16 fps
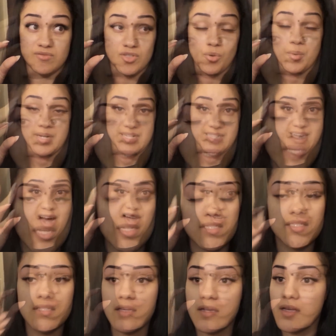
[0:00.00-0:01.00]
I just
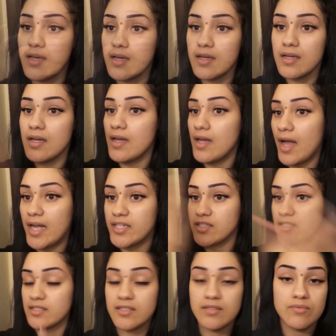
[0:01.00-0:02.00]
wash my face,
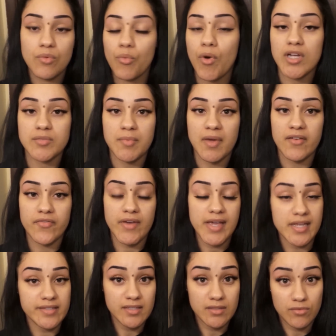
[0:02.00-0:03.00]
throw on my
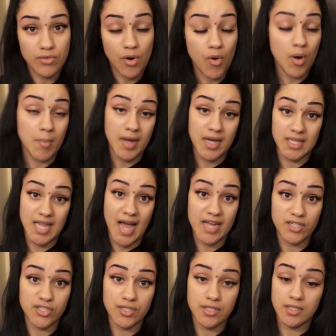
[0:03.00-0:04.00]
lashes, and I'm out the
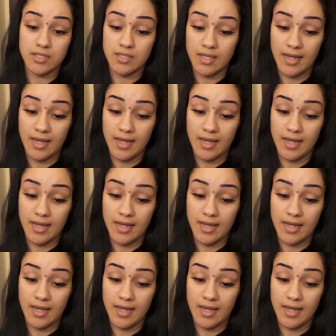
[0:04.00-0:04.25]
door.